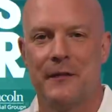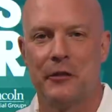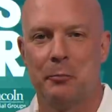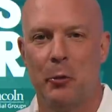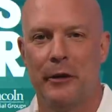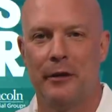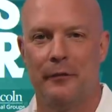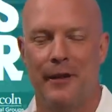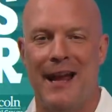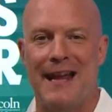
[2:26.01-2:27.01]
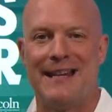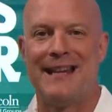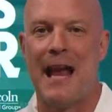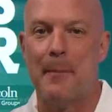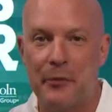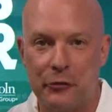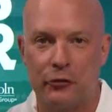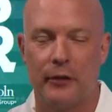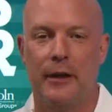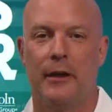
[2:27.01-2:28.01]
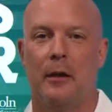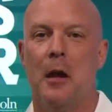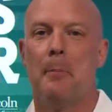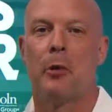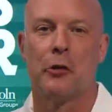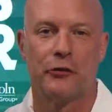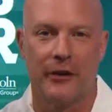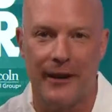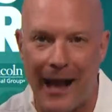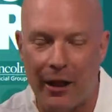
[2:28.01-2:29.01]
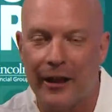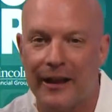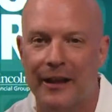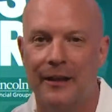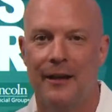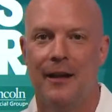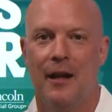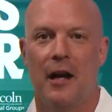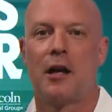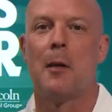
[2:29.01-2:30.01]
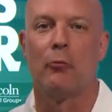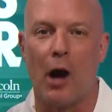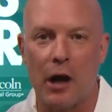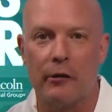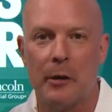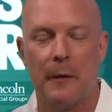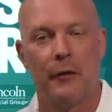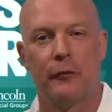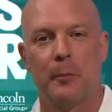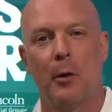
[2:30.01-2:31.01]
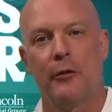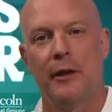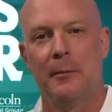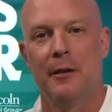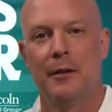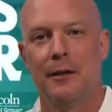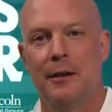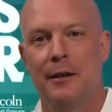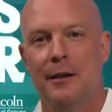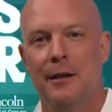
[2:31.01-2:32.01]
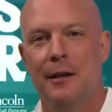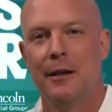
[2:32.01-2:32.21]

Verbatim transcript: at this point of a chemistry, a personality, a camaraderie with this football team? I, I